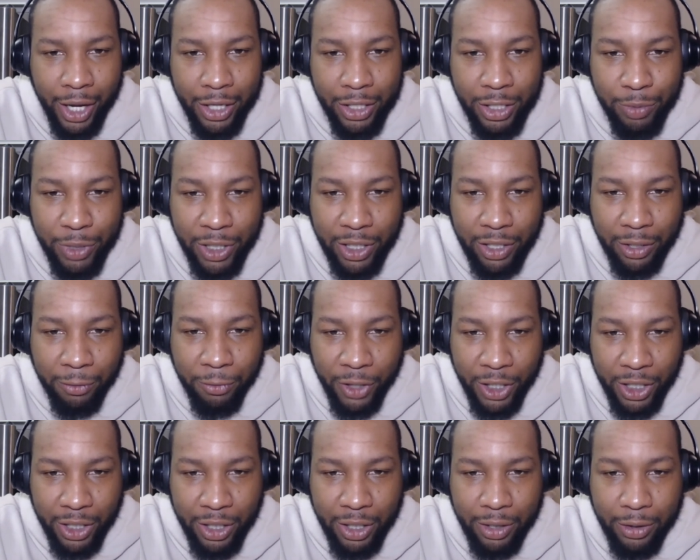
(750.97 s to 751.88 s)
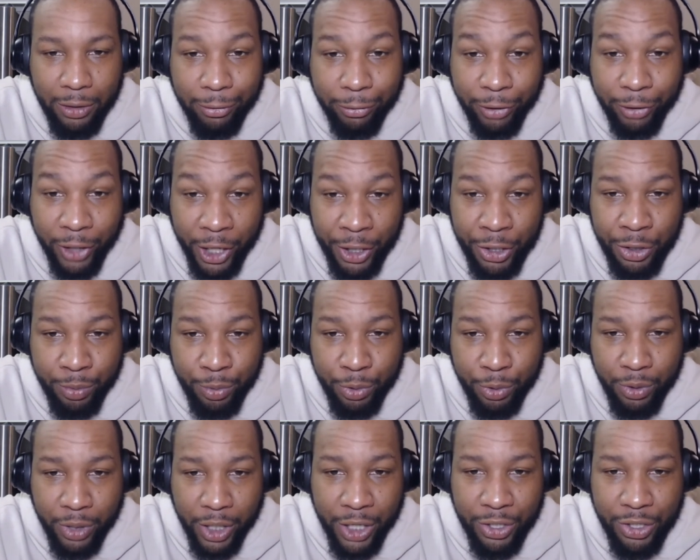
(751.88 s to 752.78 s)
to be convenient,
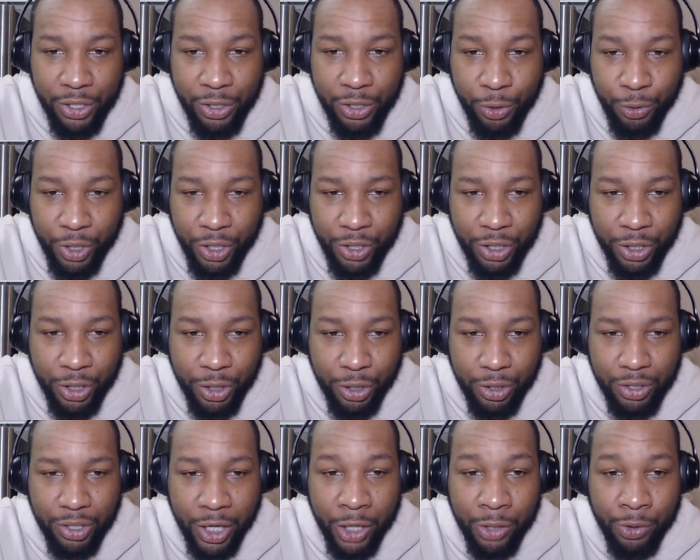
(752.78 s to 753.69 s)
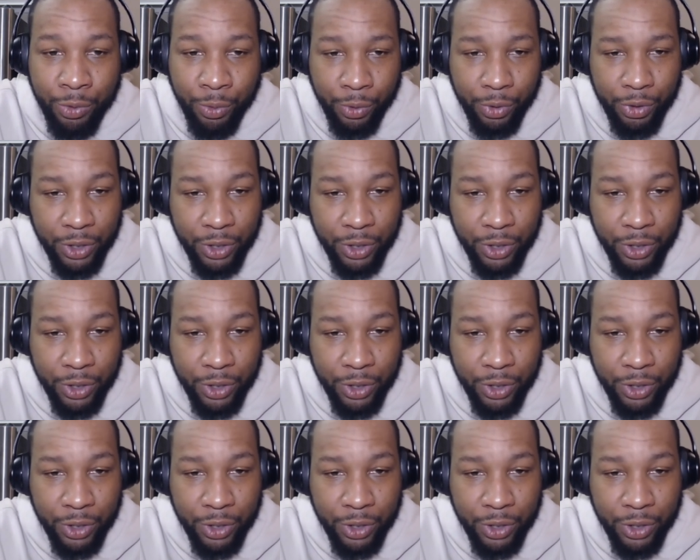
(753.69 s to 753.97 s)
flexible, and suited to your schedule.